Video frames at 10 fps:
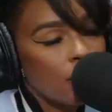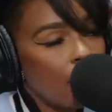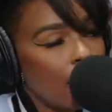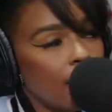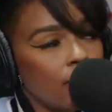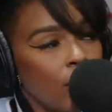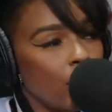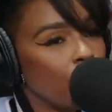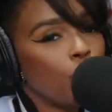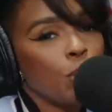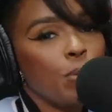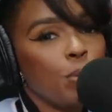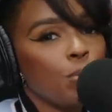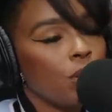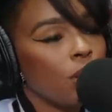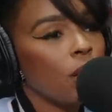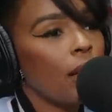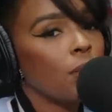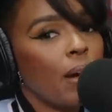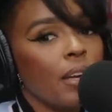I can't tell you the number of people that are
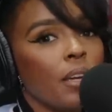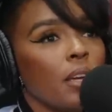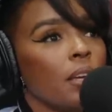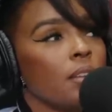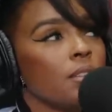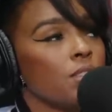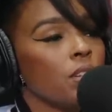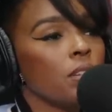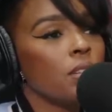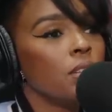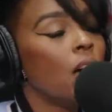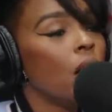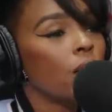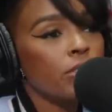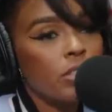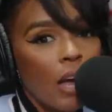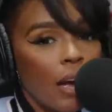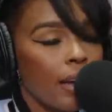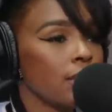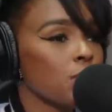like my kids love yeah.
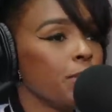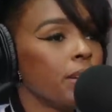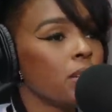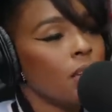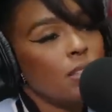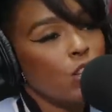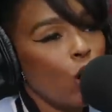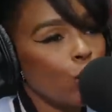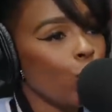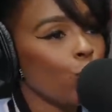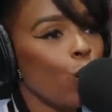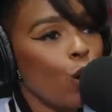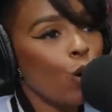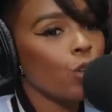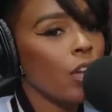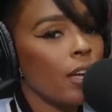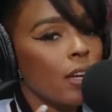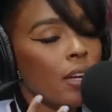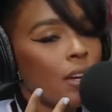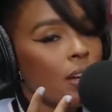science because they saw your role.
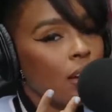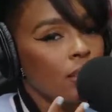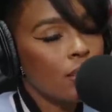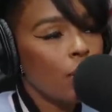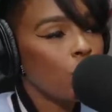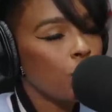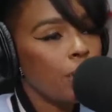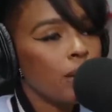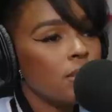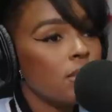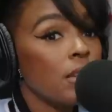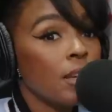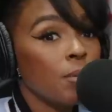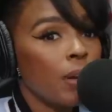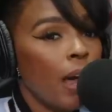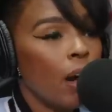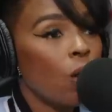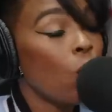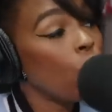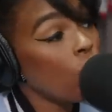Like they want to be in STEM
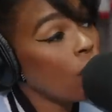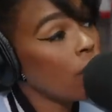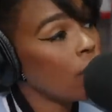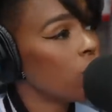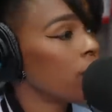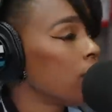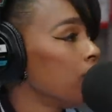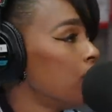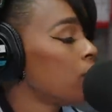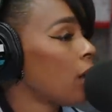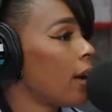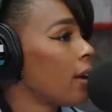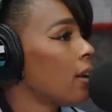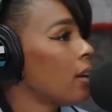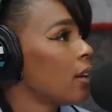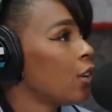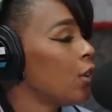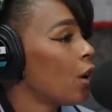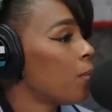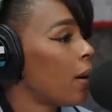now, or with Moonlight. You
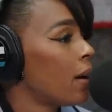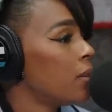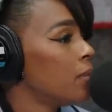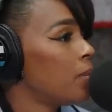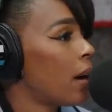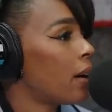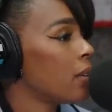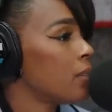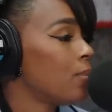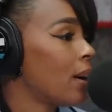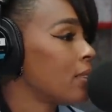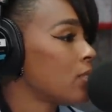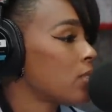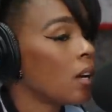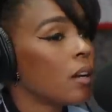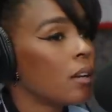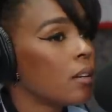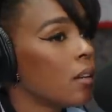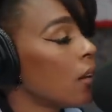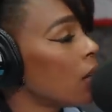know, my my my
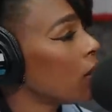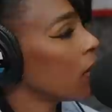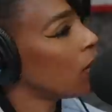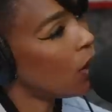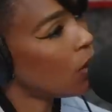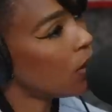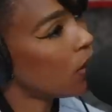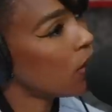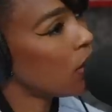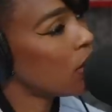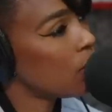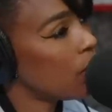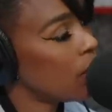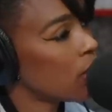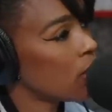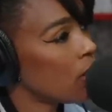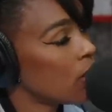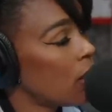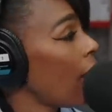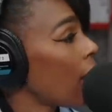son, you know, is is is
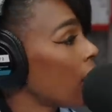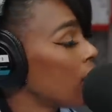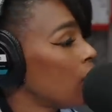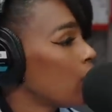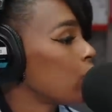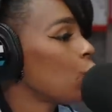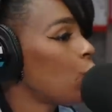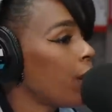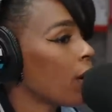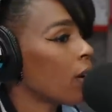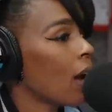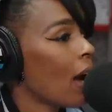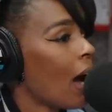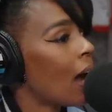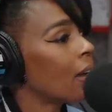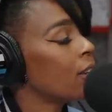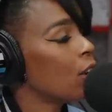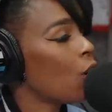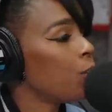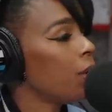is gay. You know, is queer. I
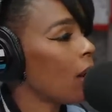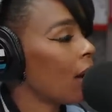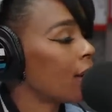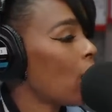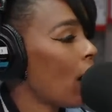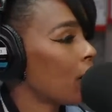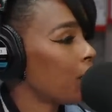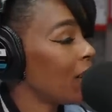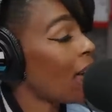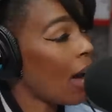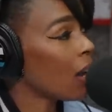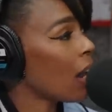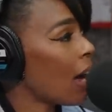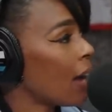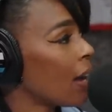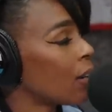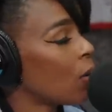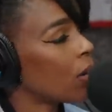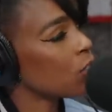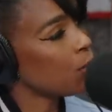know be I know how to be an ally. I know
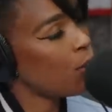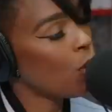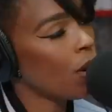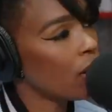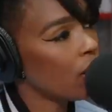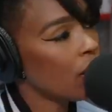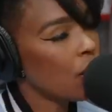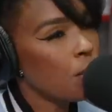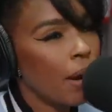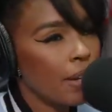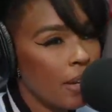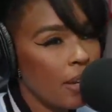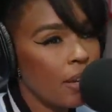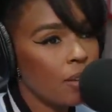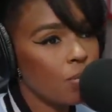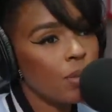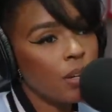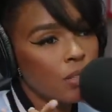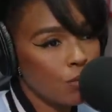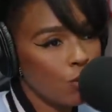how to support my kid
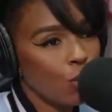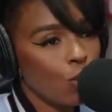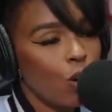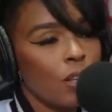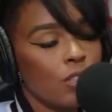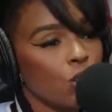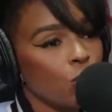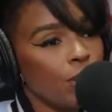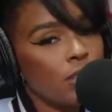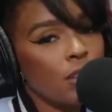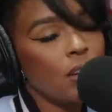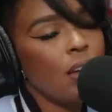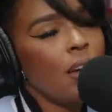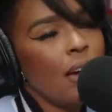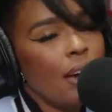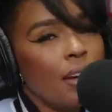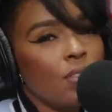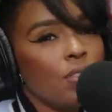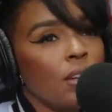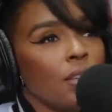because of your role as right. Teresa, and I
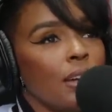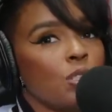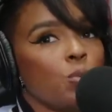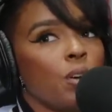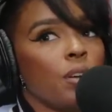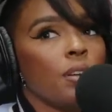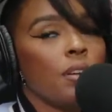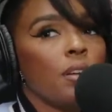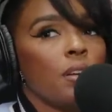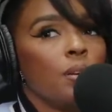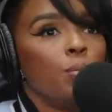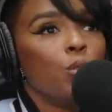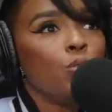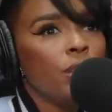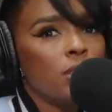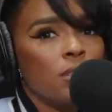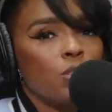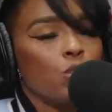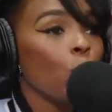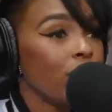think that's what movies and
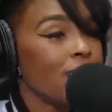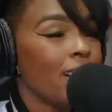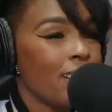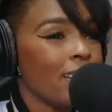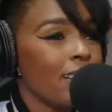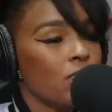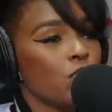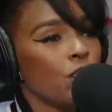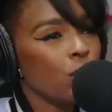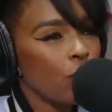storytelling. In Did general.